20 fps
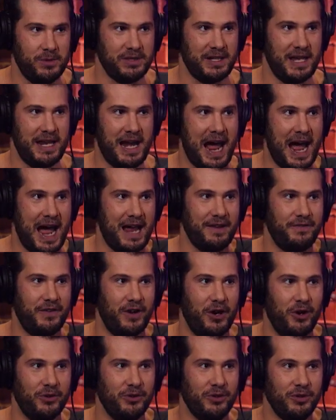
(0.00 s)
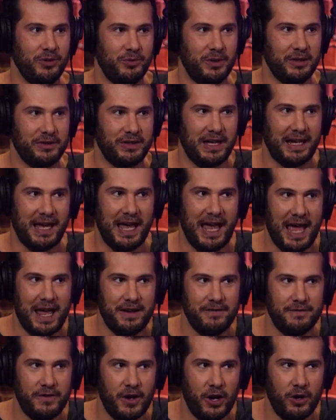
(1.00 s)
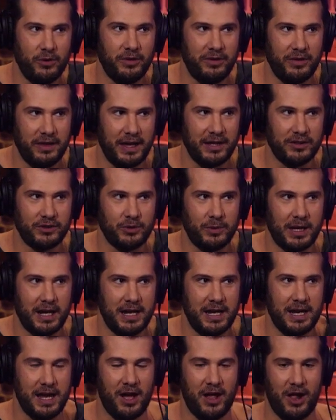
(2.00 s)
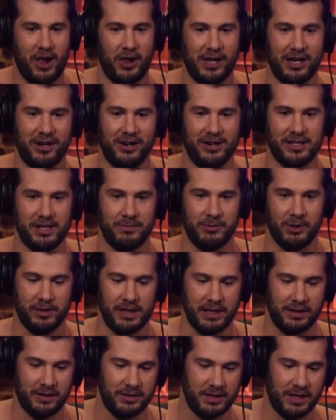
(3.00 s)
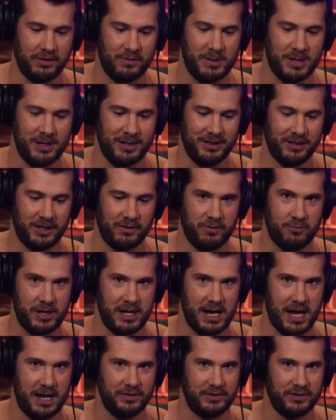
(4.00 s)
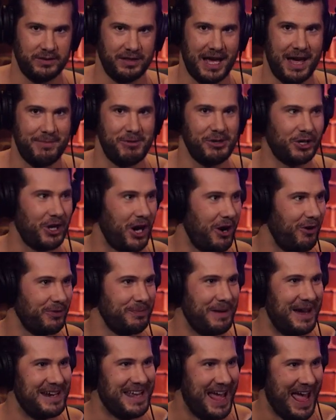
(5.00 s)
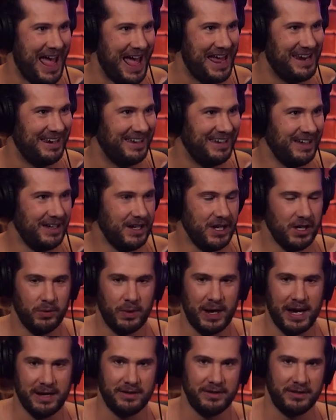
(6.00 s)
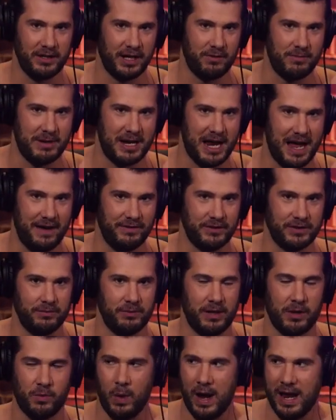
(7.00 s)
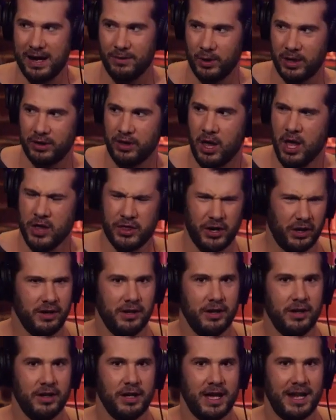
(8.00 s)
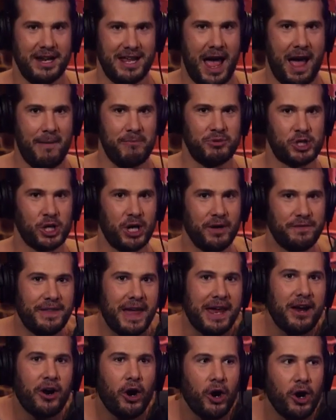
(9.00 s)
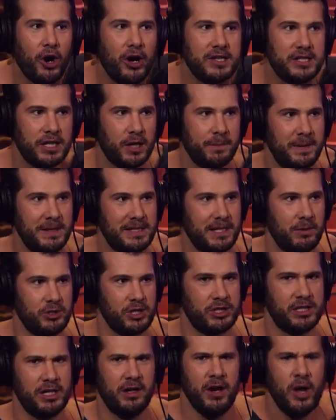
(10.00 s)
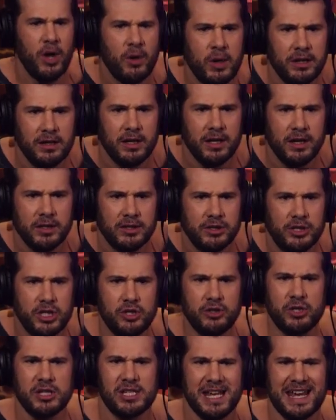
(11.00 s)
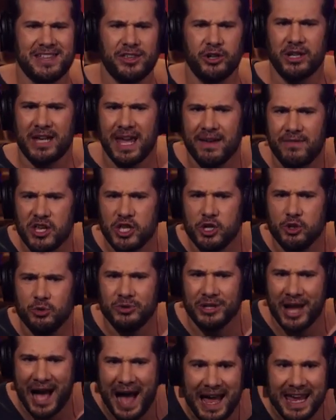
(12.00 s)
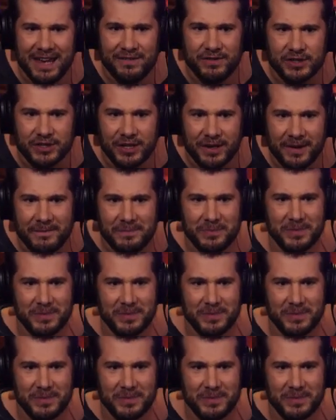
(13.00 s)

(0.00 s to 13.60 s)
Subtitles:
It was an iPhone with like a headphone thing, so I hear is him going like, they're giving me knives. I'm in the car with my dad. Giving me knives. I'm like, I'm sure if they heard his earpiece, they would just hear, did you just say they're giving you knives?